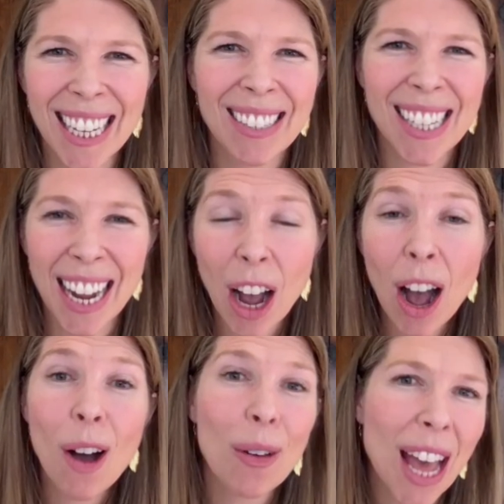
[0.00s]
and saying,
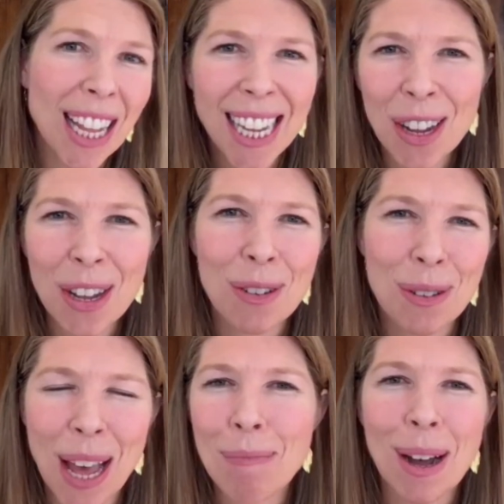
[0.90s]
"Oh, that's how you
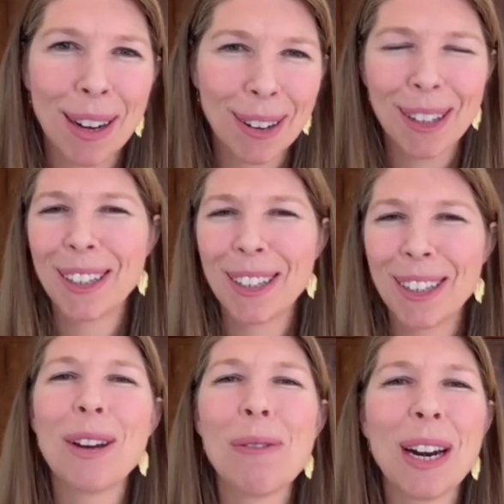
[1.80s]
do that model," or
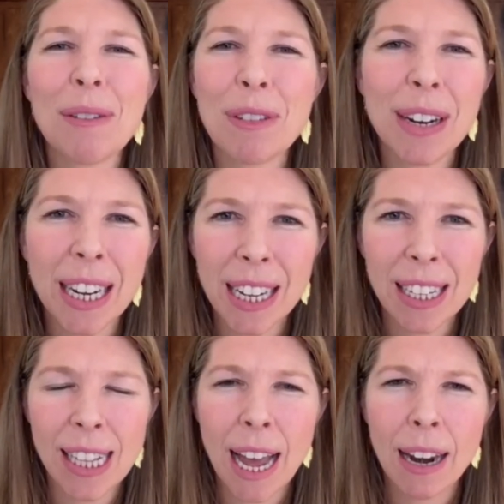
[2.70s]
you know whatever it
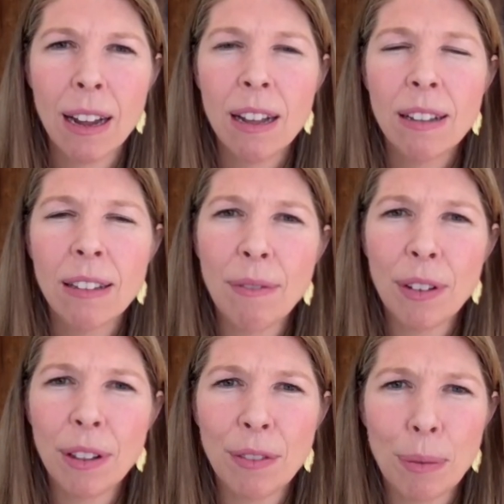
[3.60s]
is that
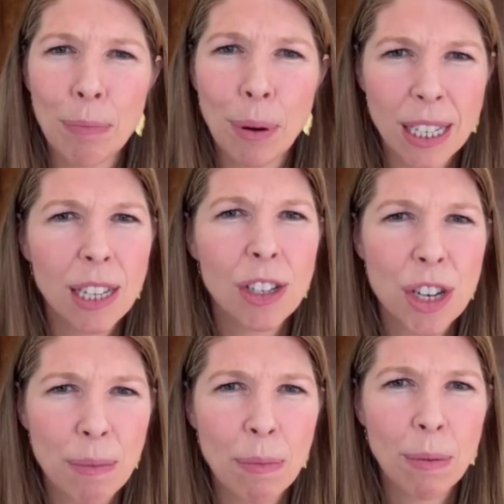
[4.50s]
level of
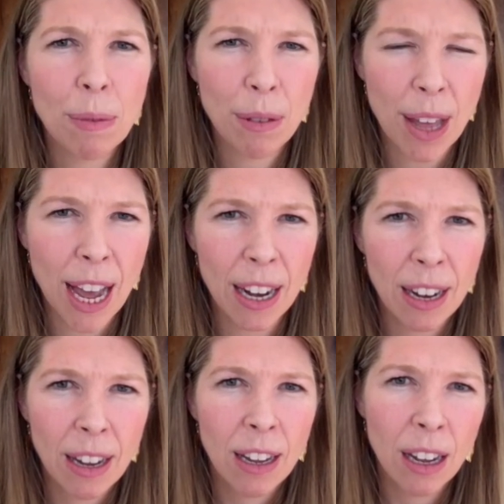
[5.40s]
apprenticeship
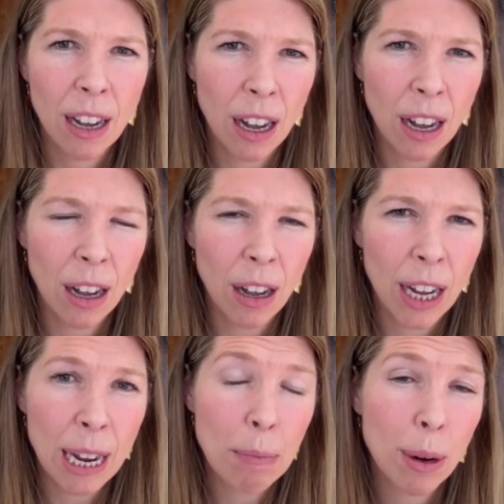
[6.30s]
that
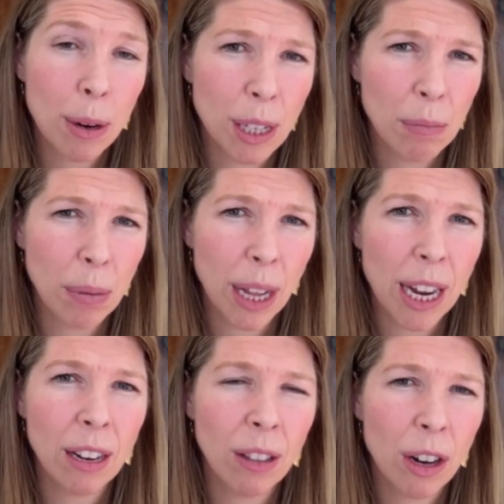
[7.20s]
uh, in person
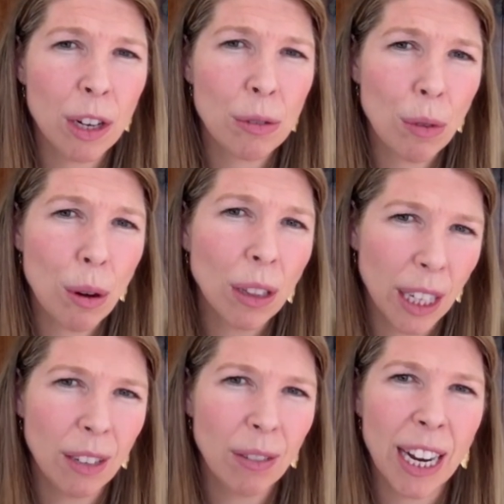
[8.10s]
played a large role
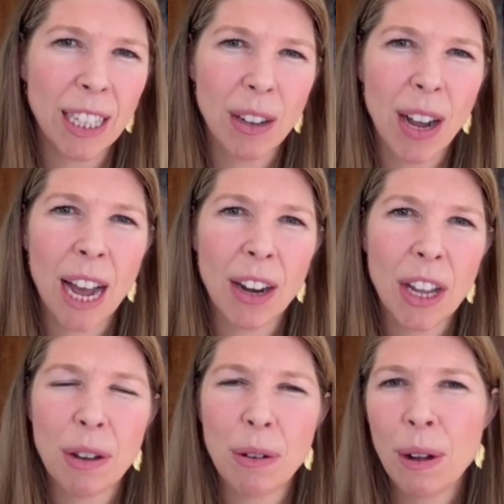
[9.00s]
in, right? So how do
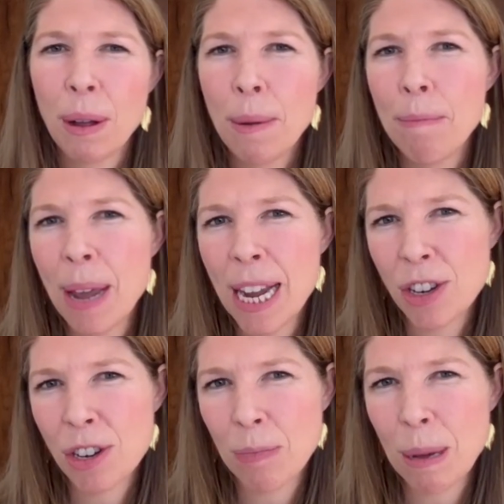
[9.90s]
you make
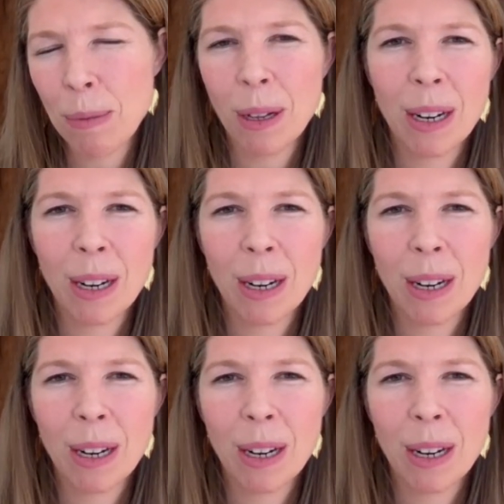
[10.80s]
sure people are